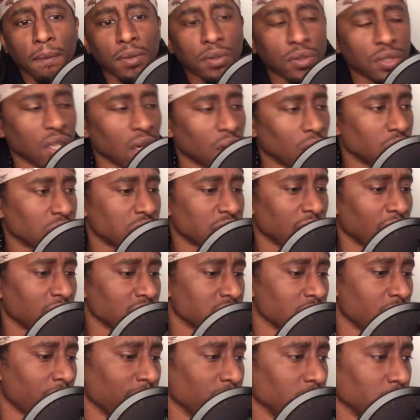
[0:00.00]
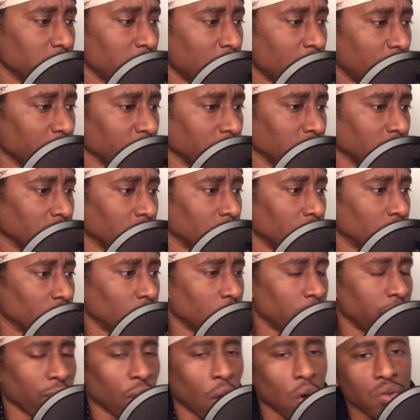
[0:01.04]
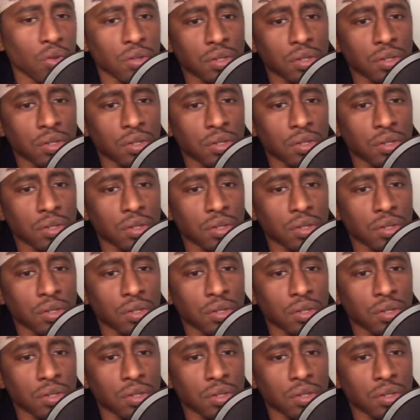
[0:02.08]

Yo, shout out to everybody. Um,